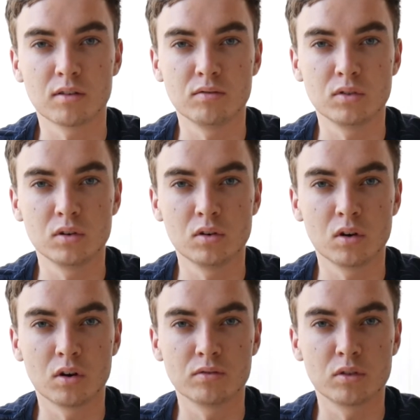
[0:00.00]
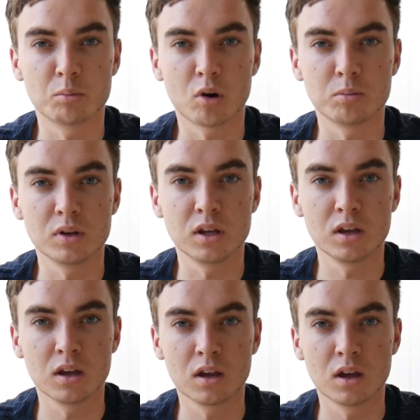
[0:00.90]
view of the property
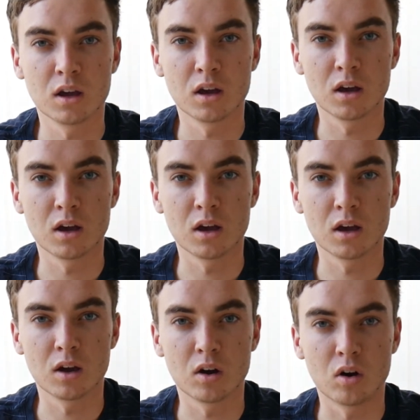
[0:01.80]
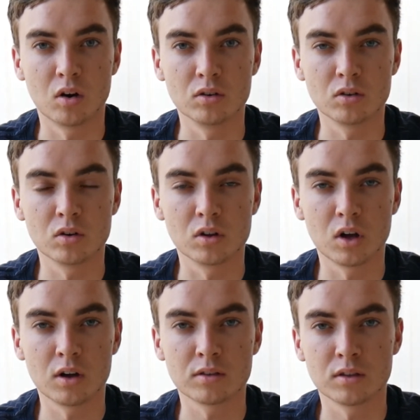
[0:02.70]
on Google
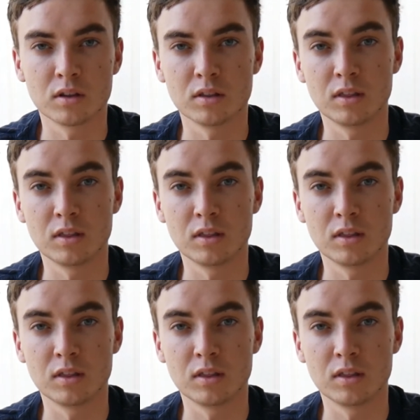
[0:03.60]
Earth,